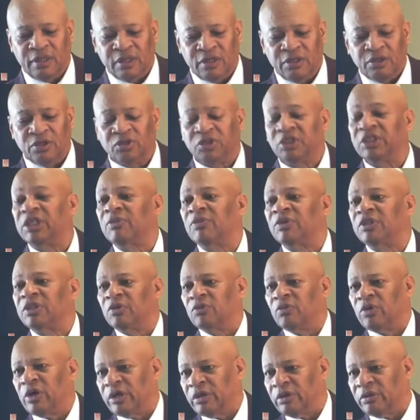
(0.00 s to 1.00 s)
You stick with the
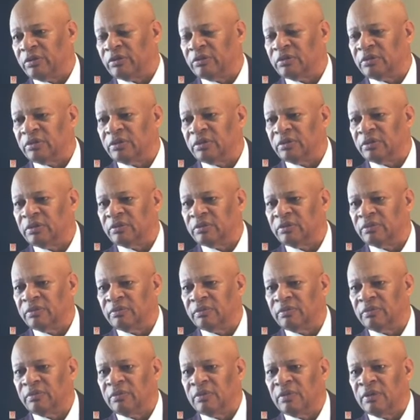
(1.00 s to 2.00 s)
word.
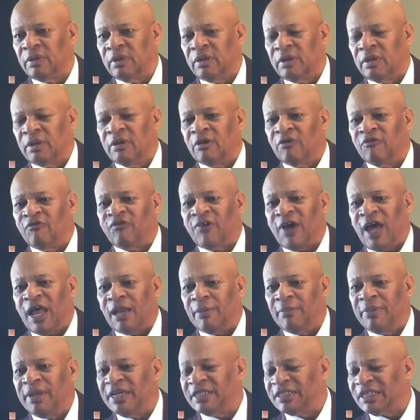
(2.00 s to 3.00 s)
Amen. Amen. Follow
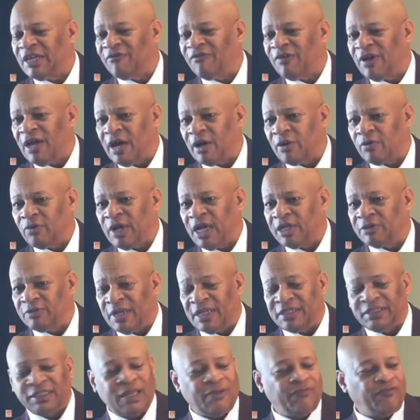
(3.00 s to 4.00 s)
me as I follow Christ. When
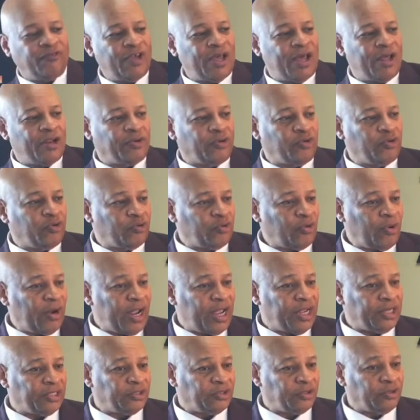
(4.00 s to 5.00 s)
I stop following
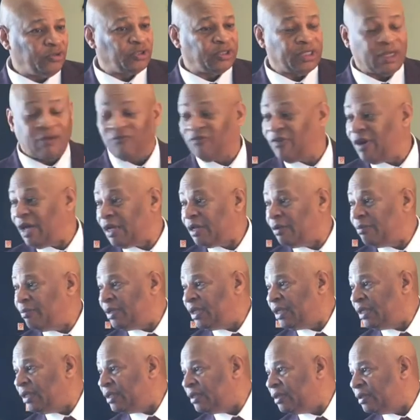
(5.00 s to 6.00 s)
Christ, you stop following
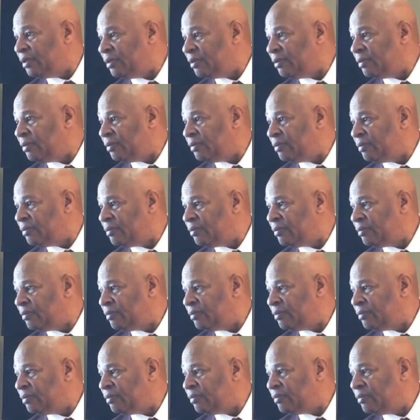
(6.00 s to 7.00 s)
me.
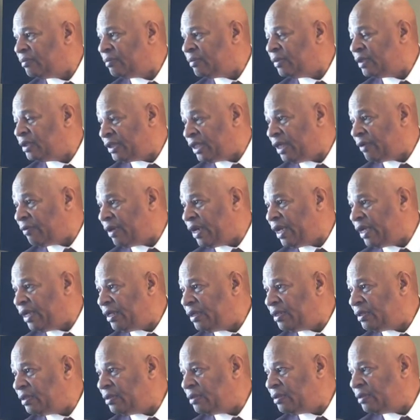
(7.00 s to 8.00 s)
Is that right?
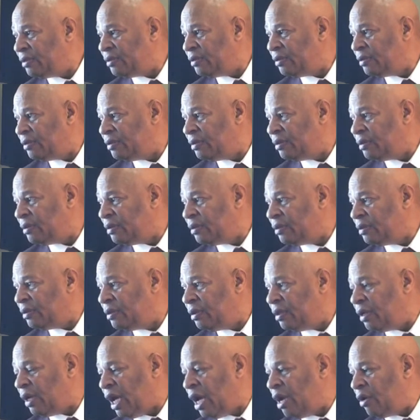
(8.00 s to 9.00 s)
Amen.
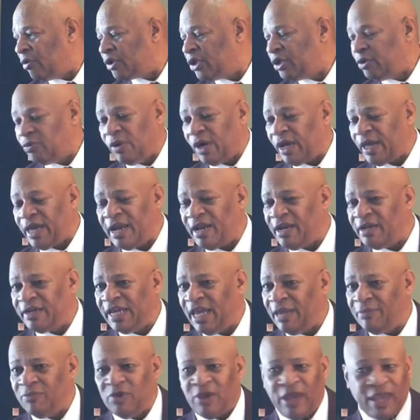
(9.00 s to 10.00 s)
I don't care what kind of
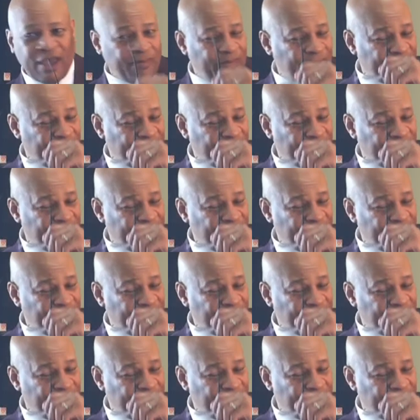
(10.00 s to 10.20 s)
name you have